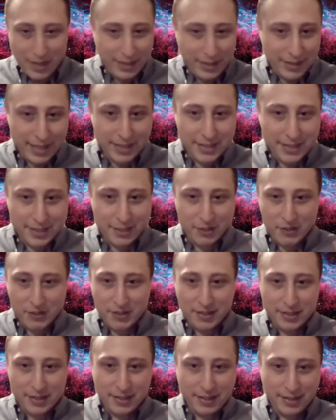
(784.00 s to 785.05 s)
That's
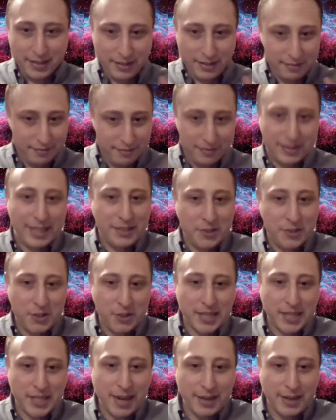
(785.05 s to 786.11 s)
just that's just
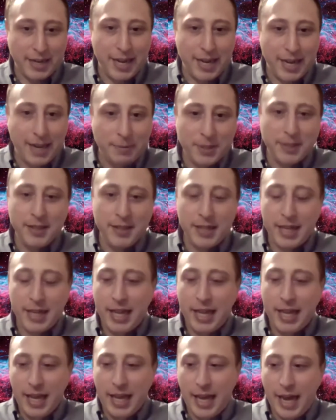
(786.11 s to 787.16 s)
not an option.
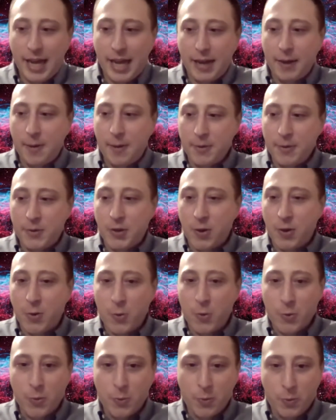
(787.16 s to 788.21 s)
Uh,
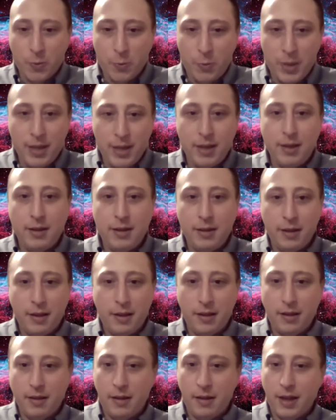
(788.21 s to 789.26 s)
so we
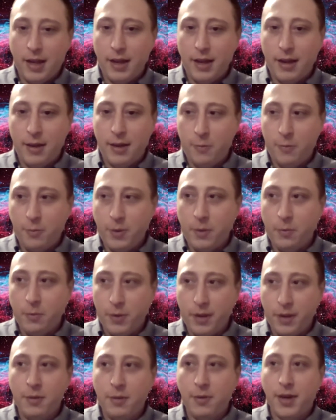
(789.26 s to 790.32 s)
uh, we
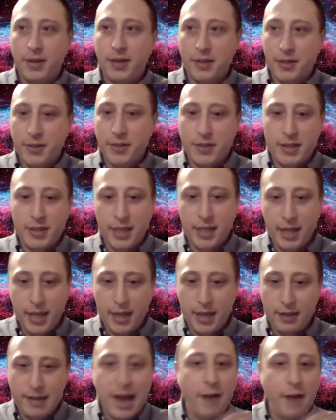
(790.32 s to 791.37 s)
really want to see
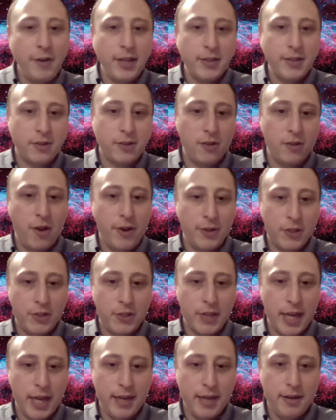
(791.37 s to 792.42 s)
a down east launch
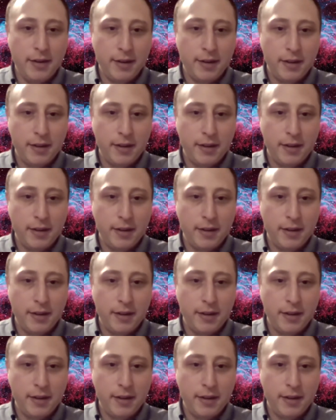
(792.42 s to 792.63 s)
site